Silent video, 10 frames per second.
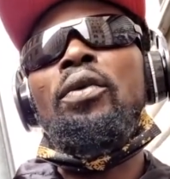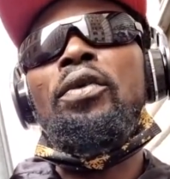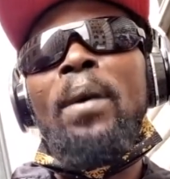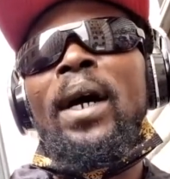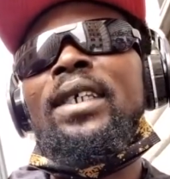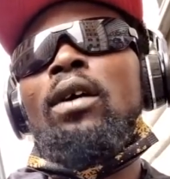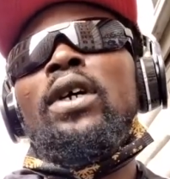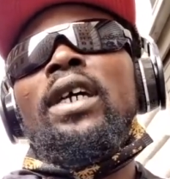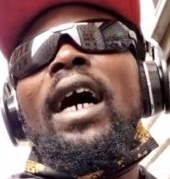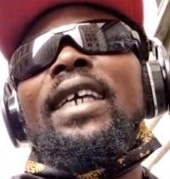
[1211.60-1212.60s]
you must say
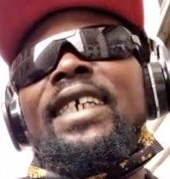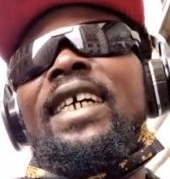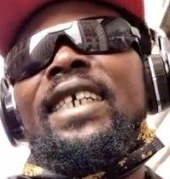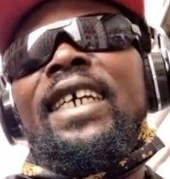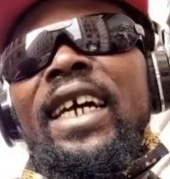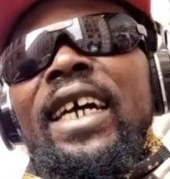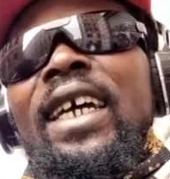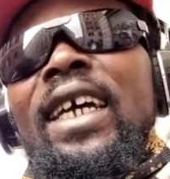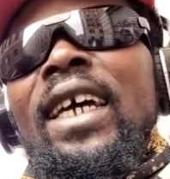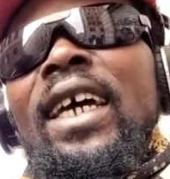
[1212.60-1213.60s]
we are Asre.
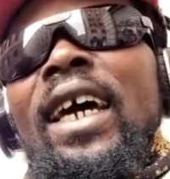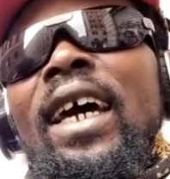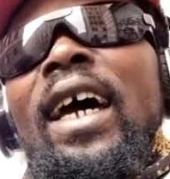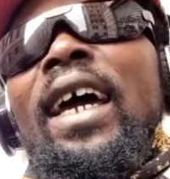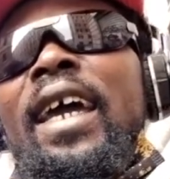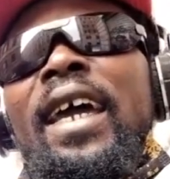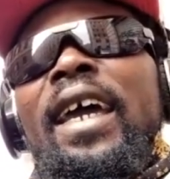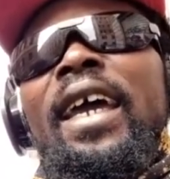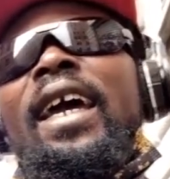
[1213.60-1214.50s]
Eh,